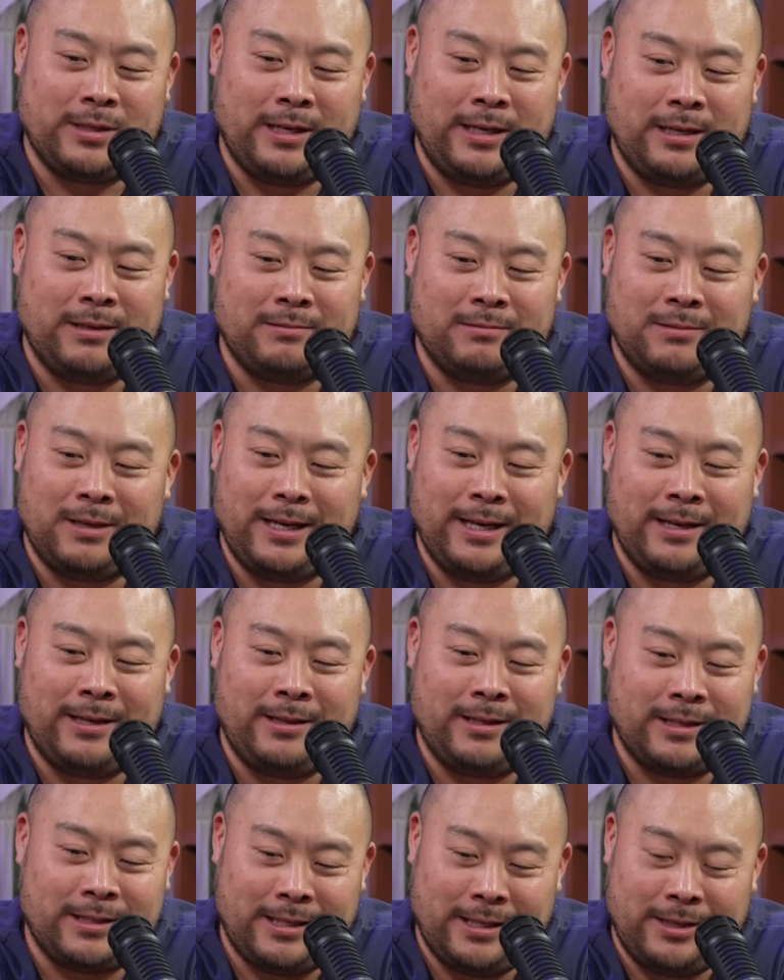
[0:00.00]
in
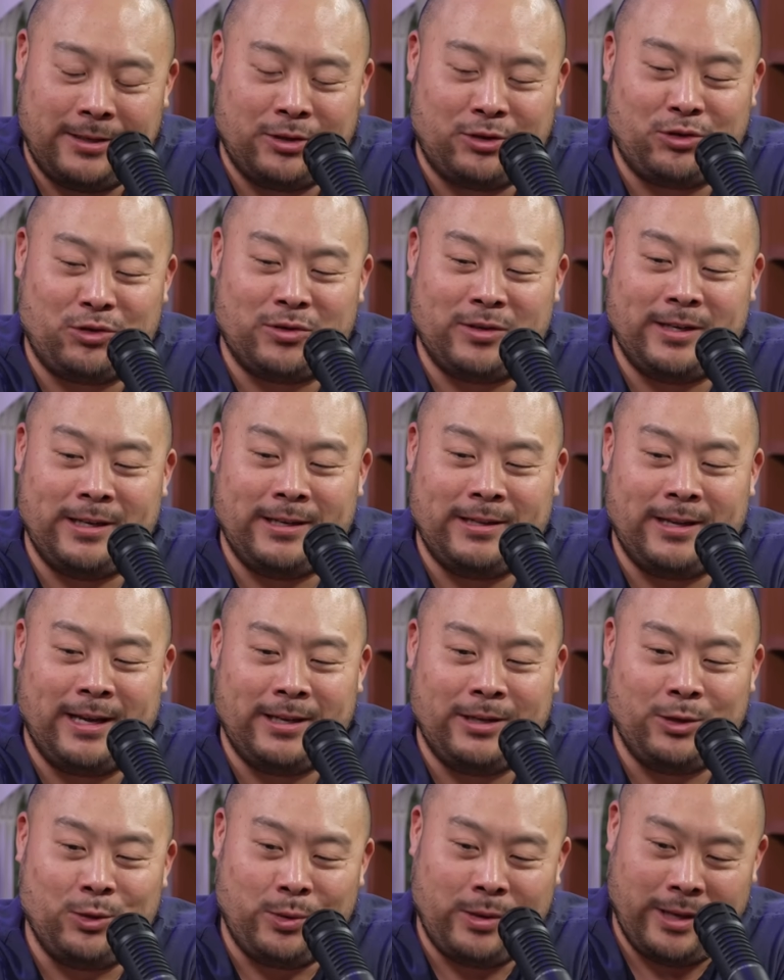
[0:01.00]
this industry that
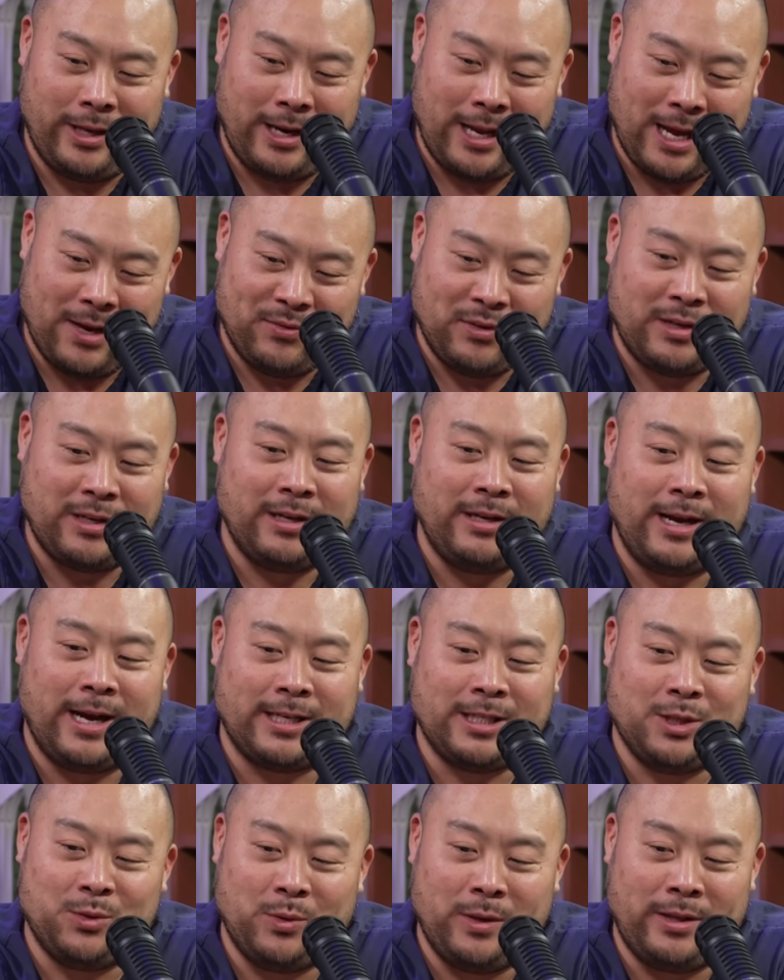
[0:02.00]
you can have a
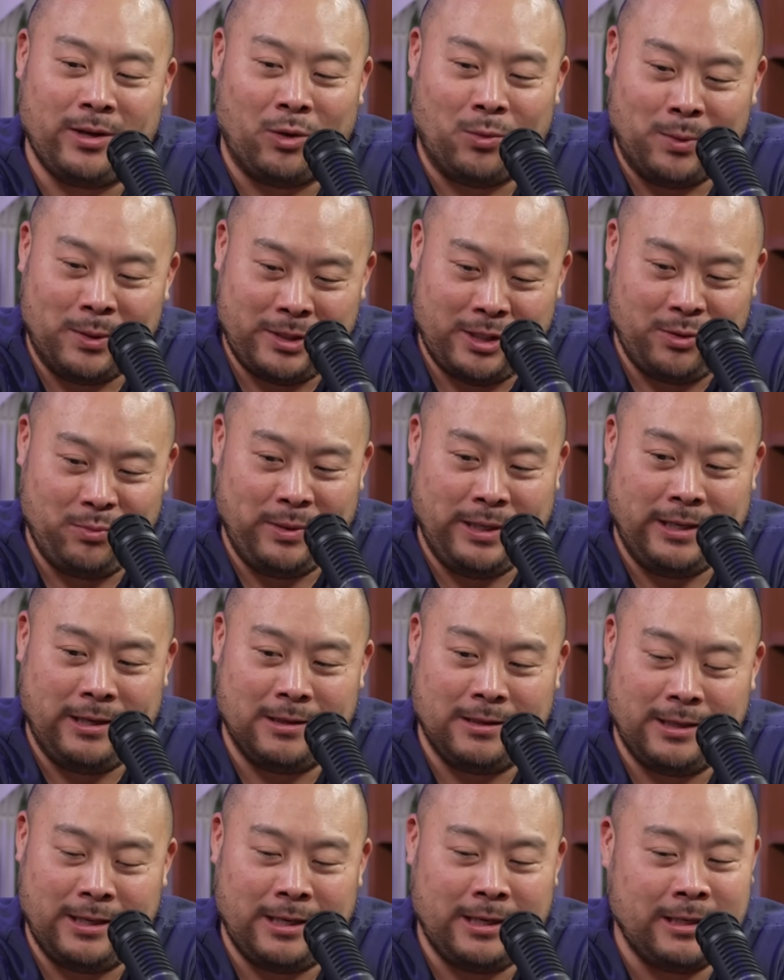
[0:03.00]
connection with almost
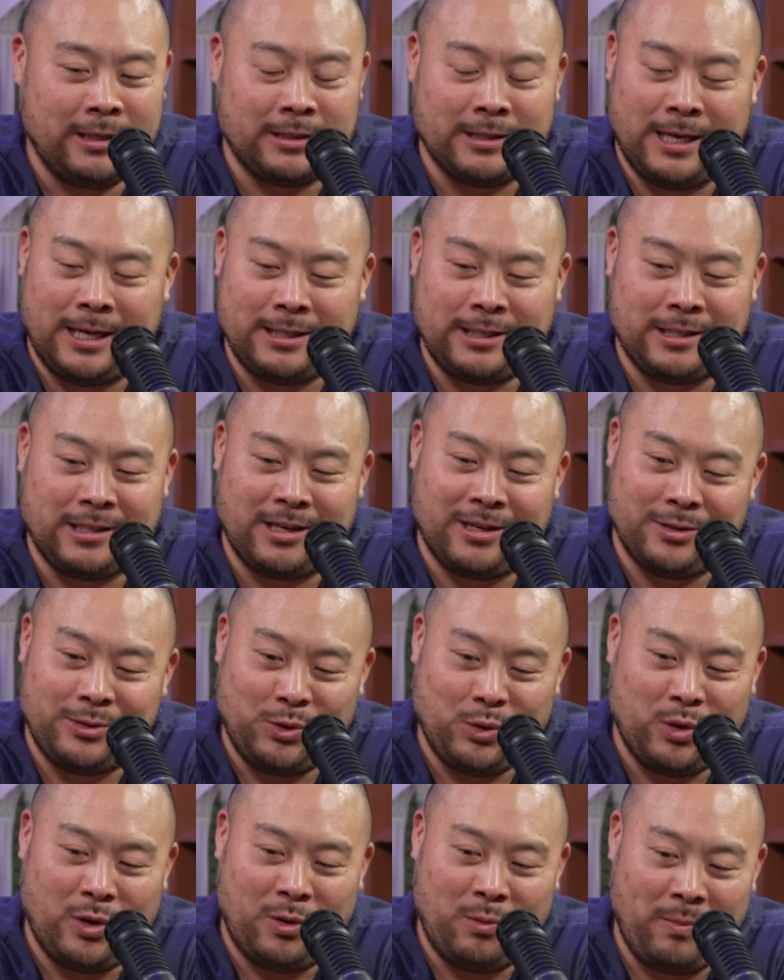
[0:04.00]
immediately, and it's not just because you
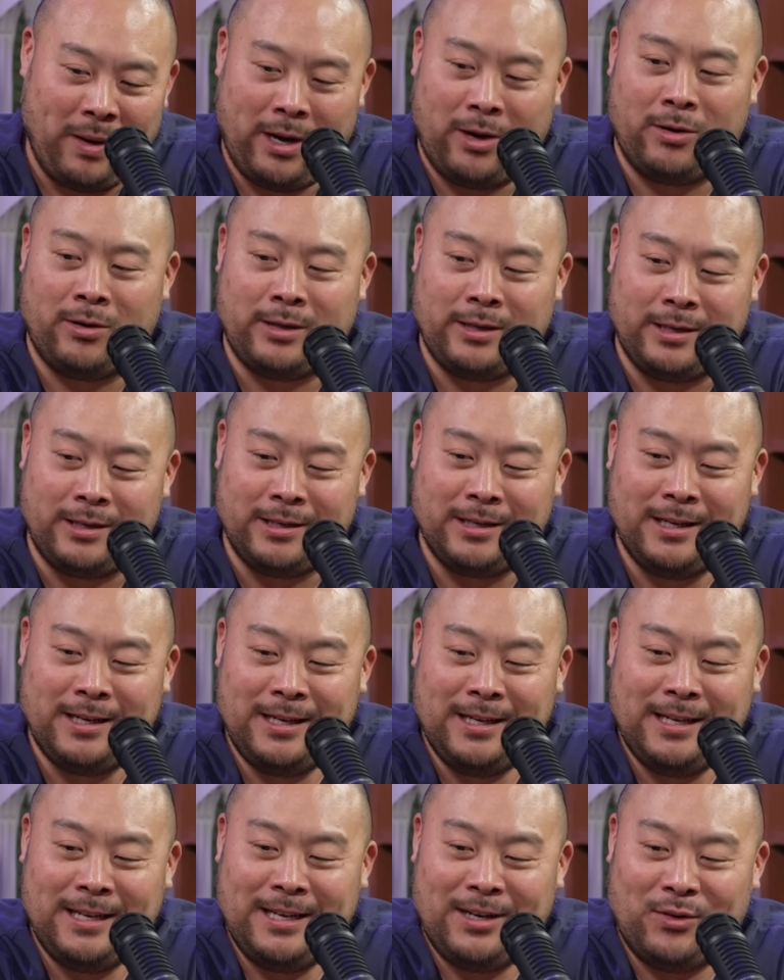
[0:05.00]
were American,
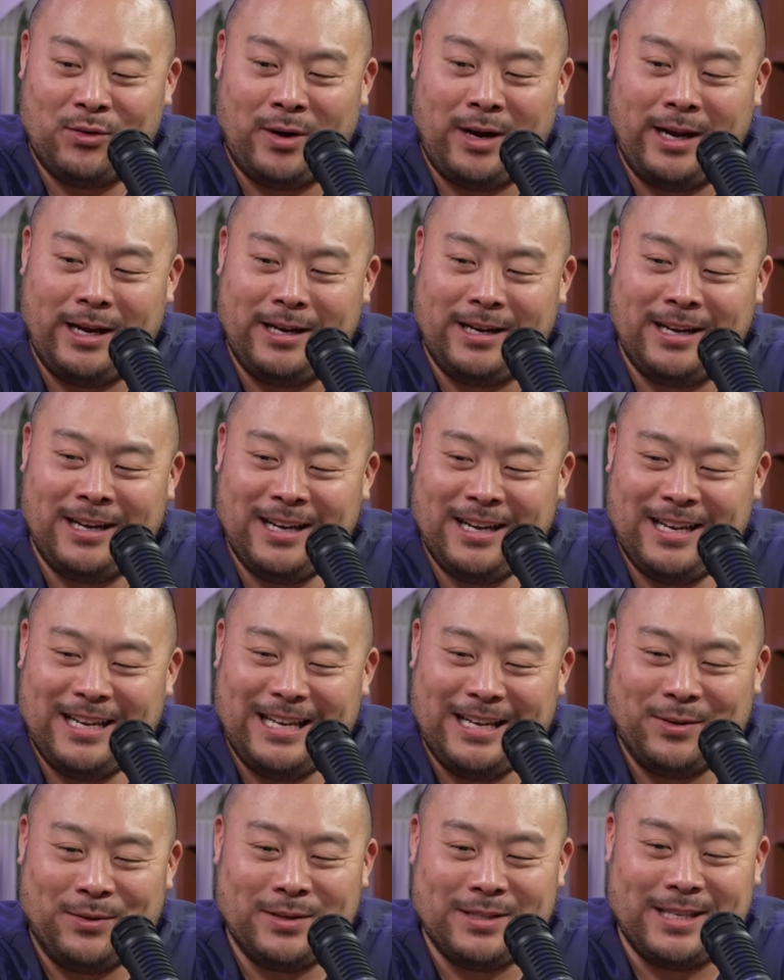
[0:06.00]
right?
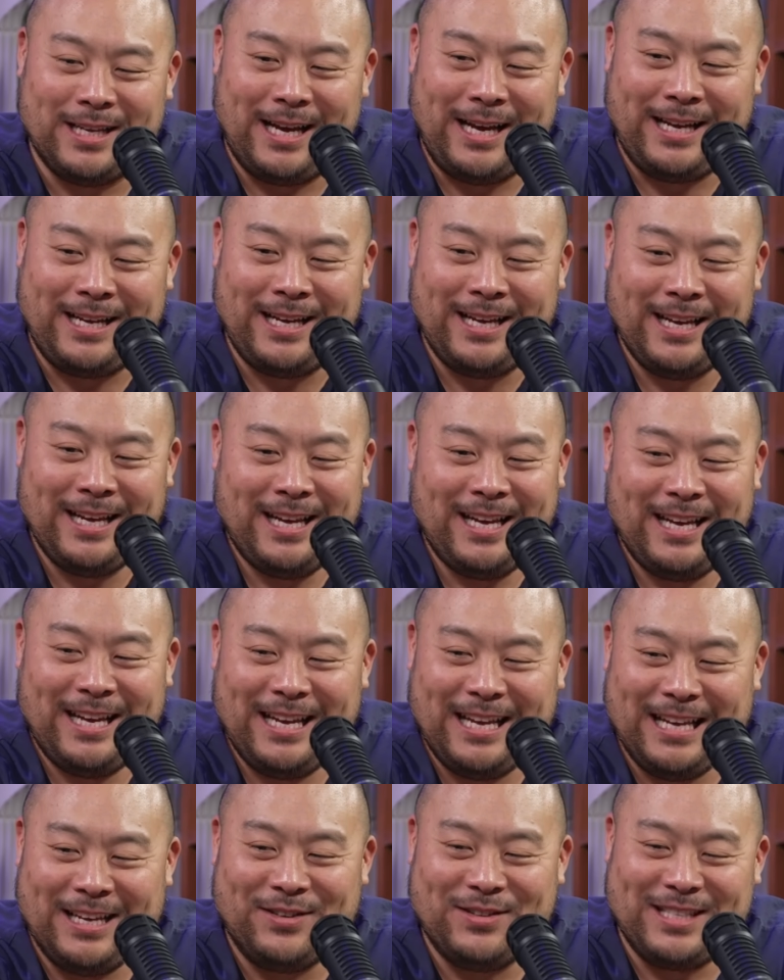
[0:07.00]
It was like a
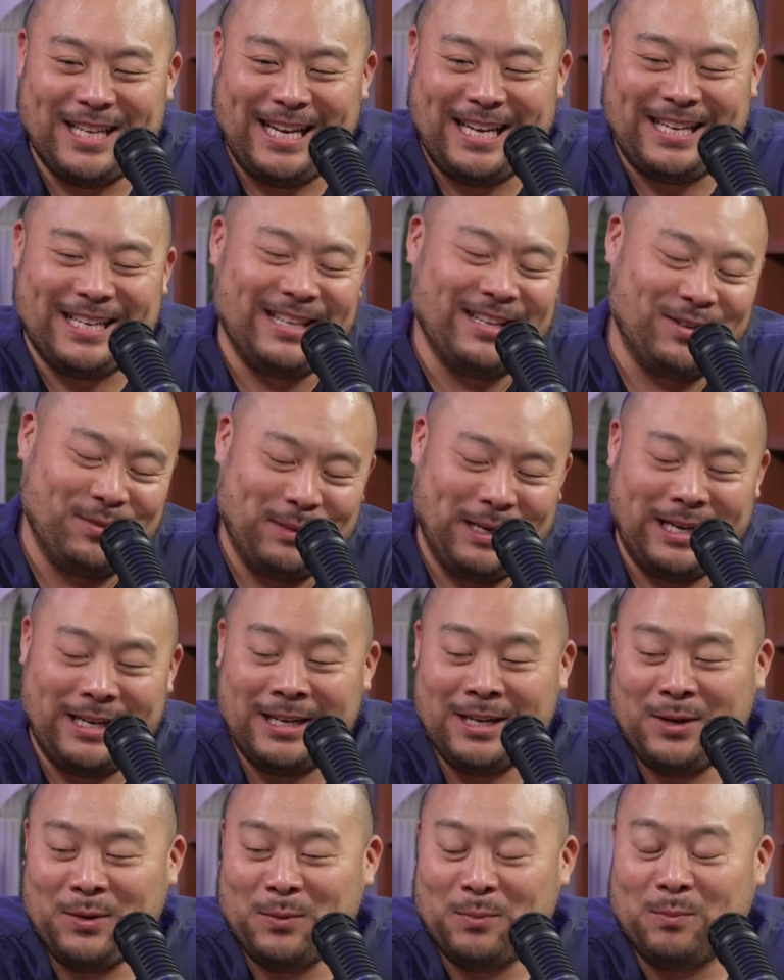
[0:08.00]
little bit,
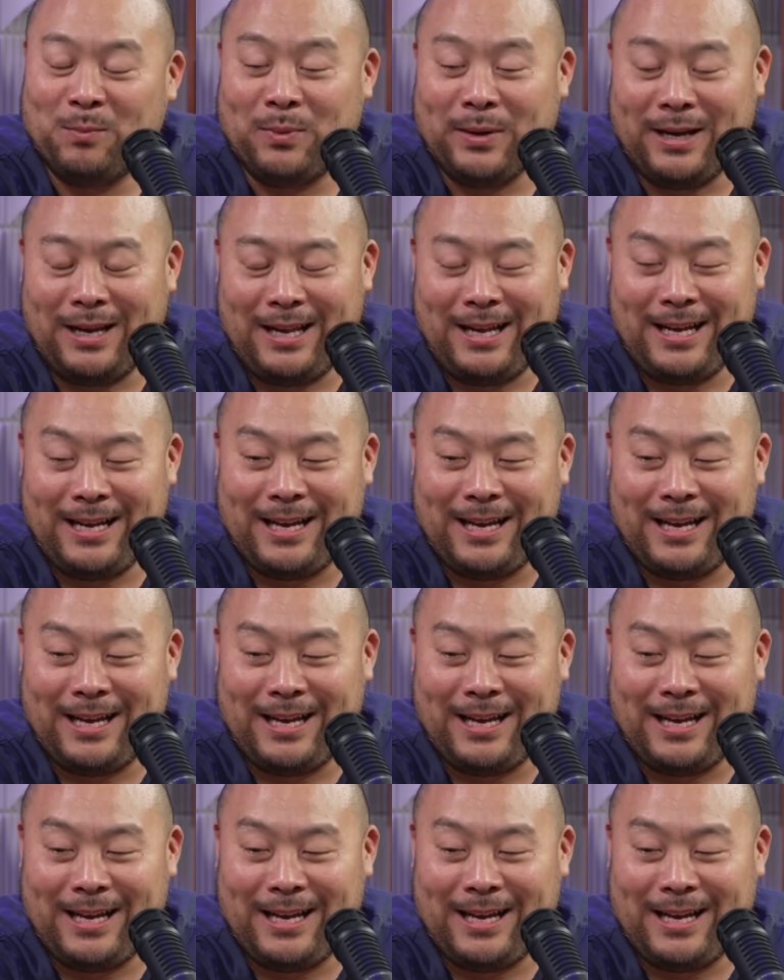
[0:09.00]
but like